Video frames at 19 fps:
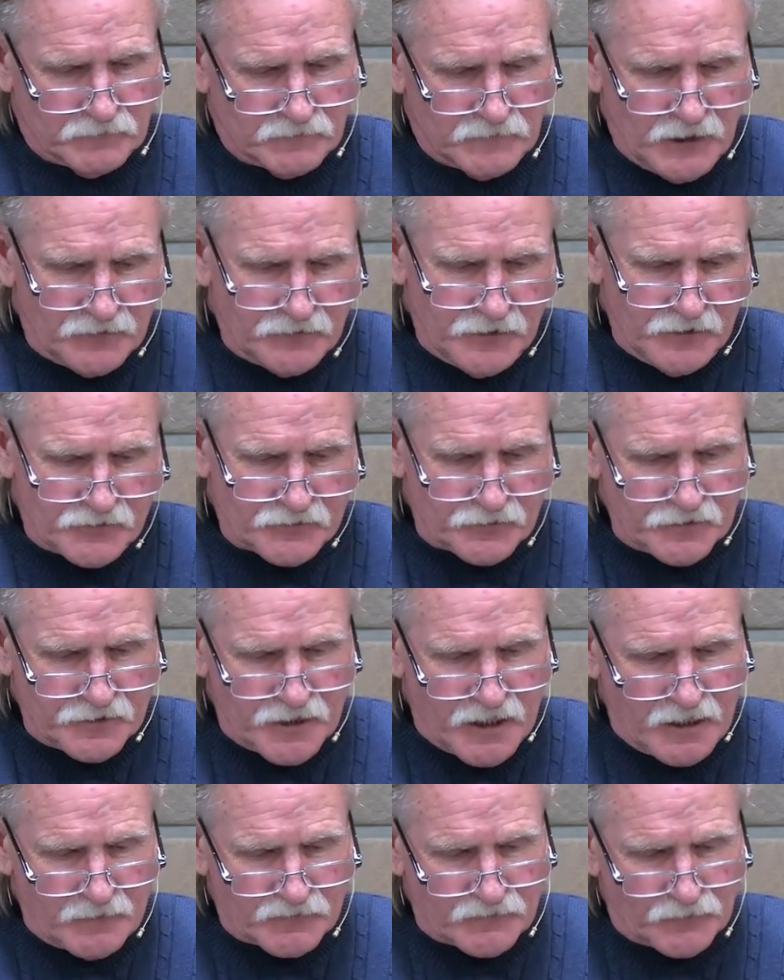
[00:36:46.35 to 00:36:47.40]
Now, these are the
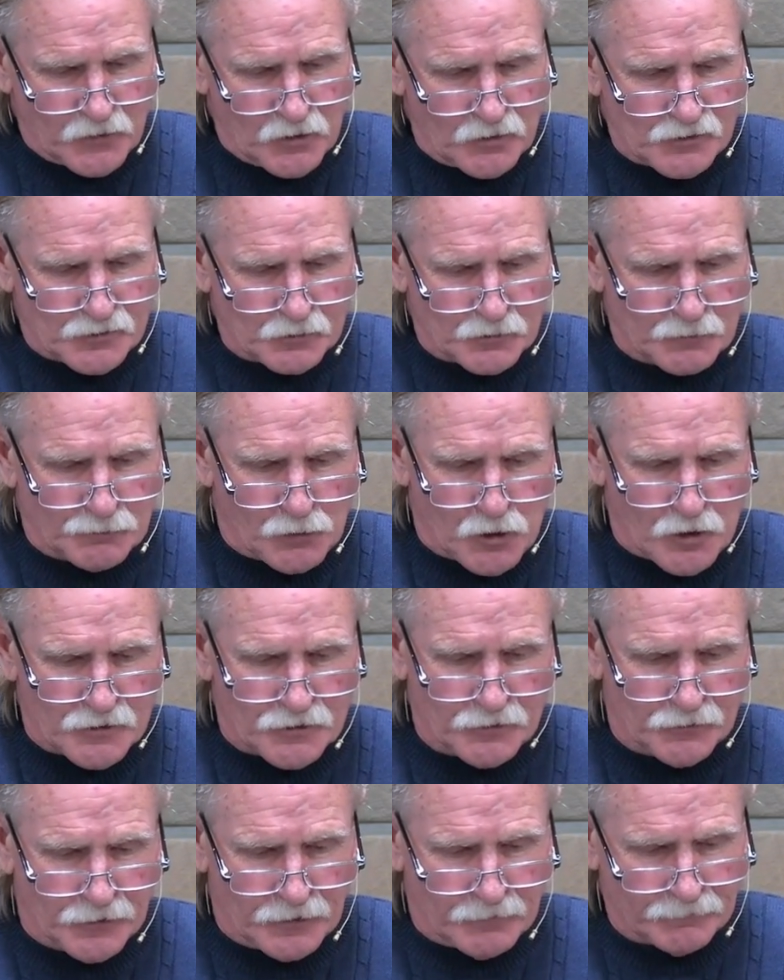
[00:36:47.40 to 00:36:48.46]
names of those who were born
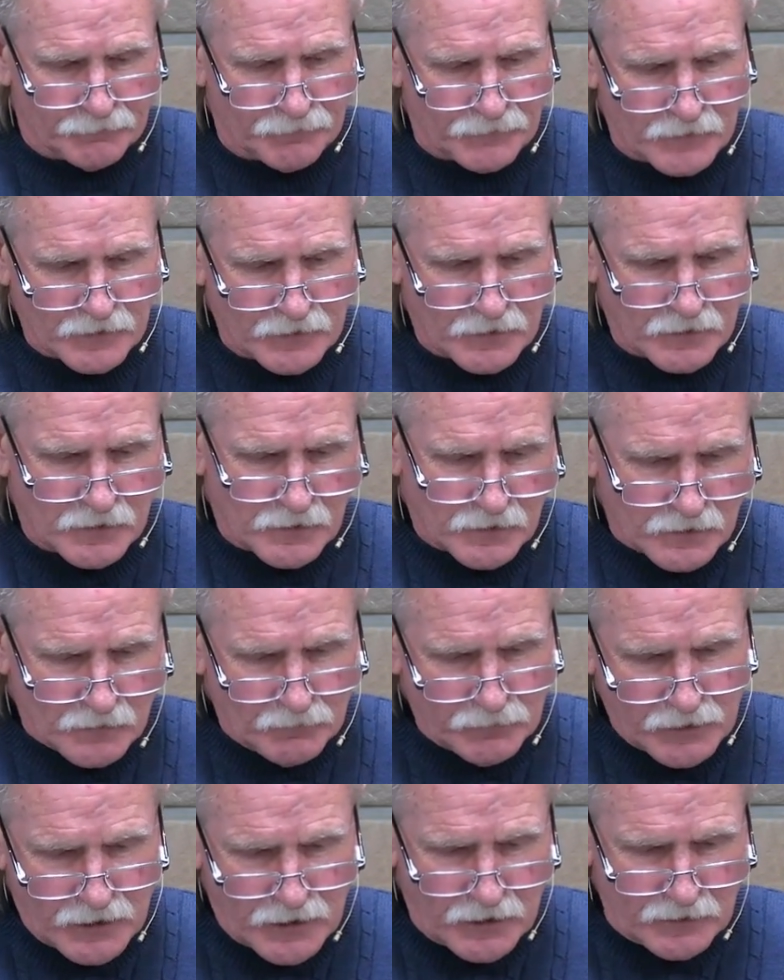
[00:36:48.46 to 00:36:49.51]
to him.
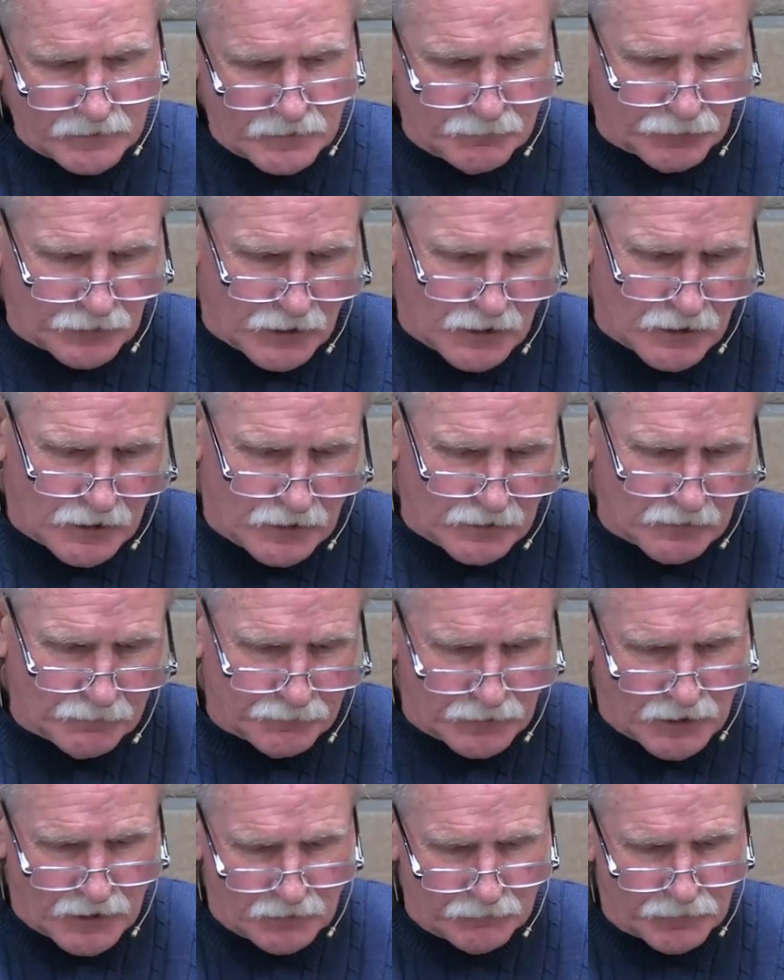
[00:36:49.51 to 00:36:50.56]
Blah, and blah, and
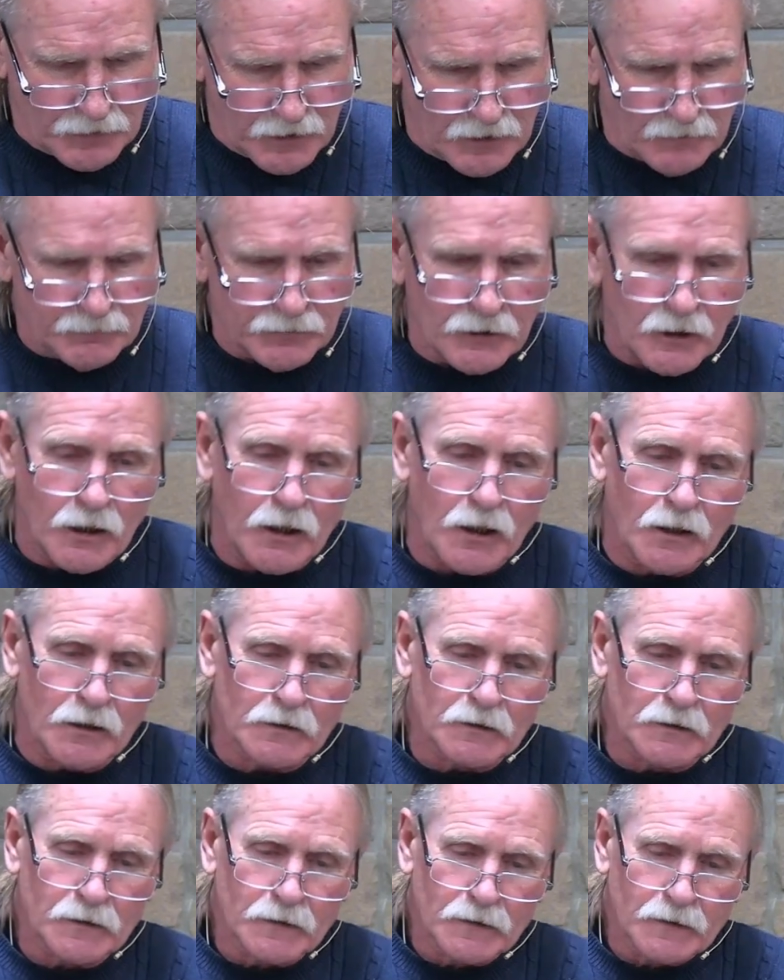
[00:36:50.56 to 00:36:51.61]
blah, and blah, and blah,
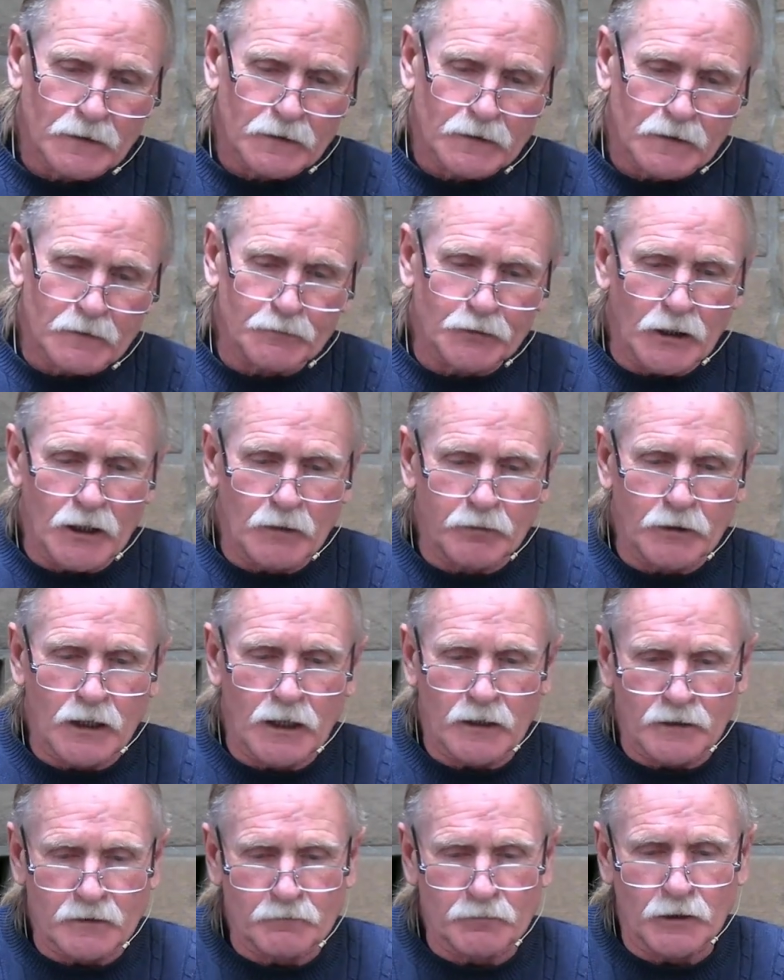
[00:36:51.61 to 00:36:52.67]
and blah,
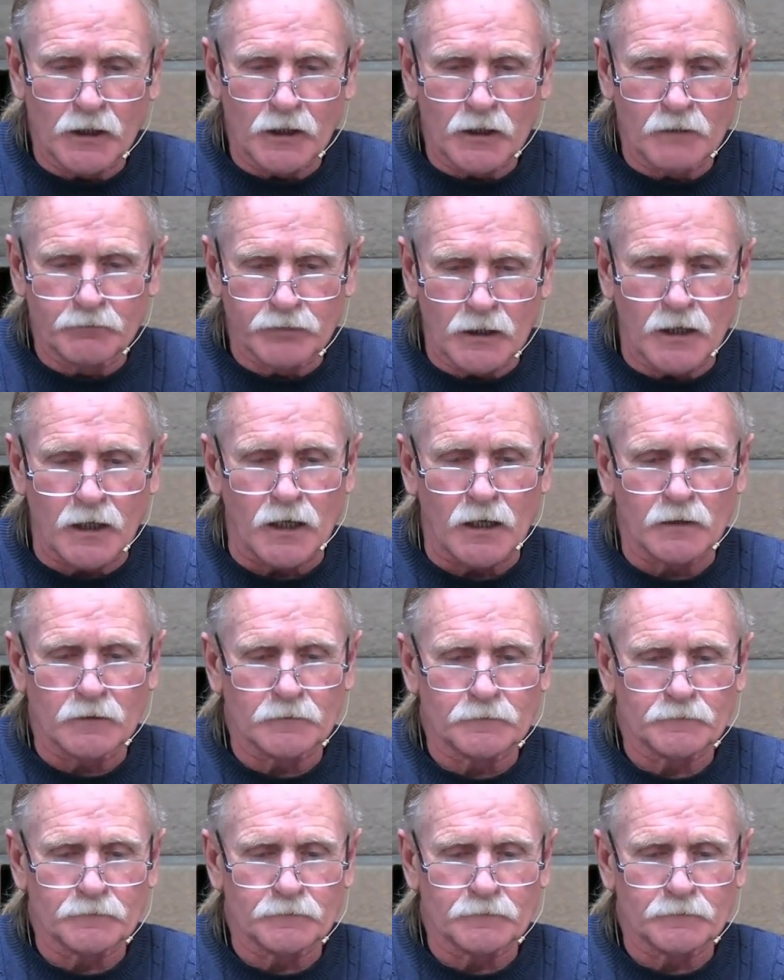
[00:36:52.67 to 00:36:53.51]
blah, and blah, blah.